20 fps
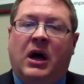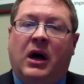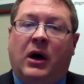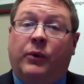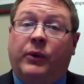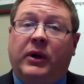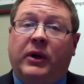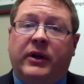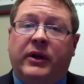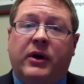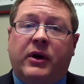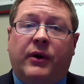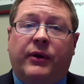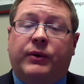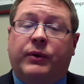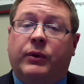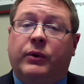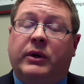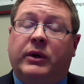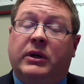uh, really go
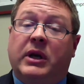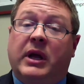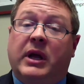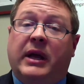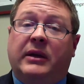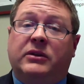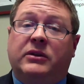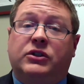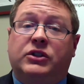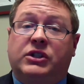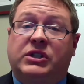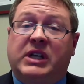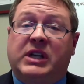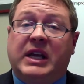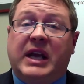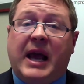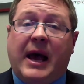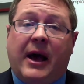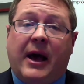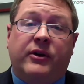through and, and
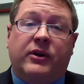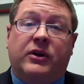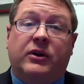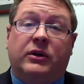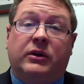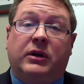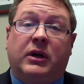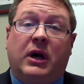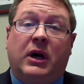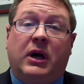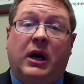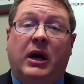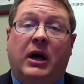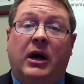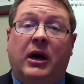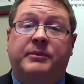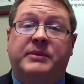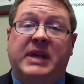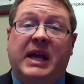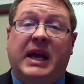see how you could uh,
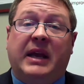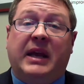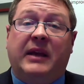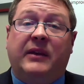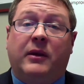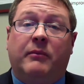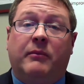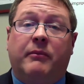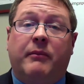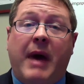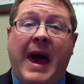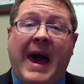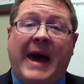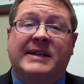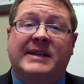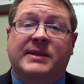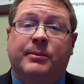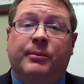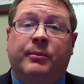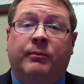obtain the
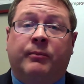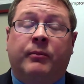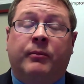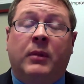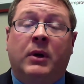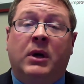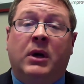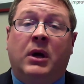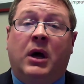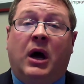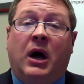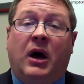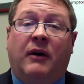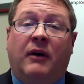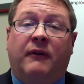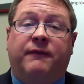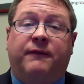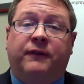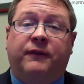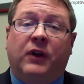maximum
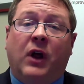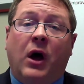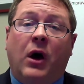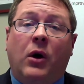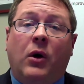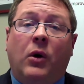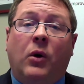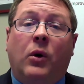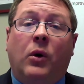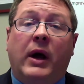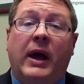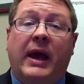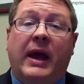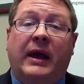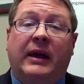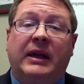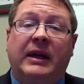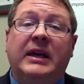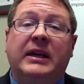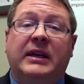uh, flow
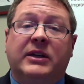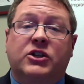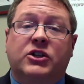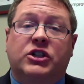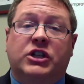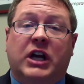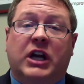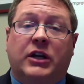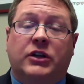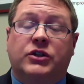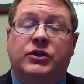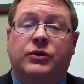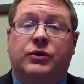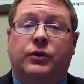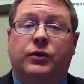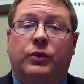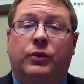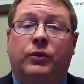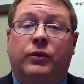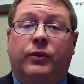and heat exchange
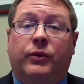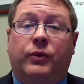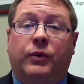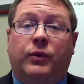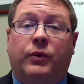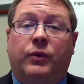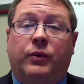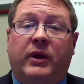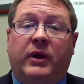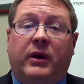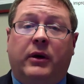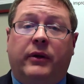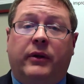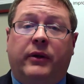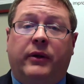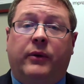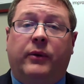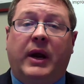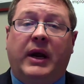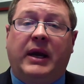through, through the,
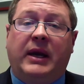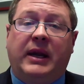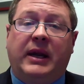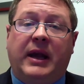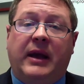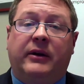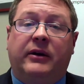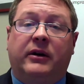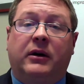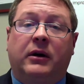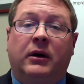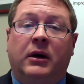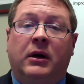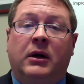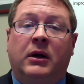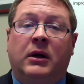the radiator.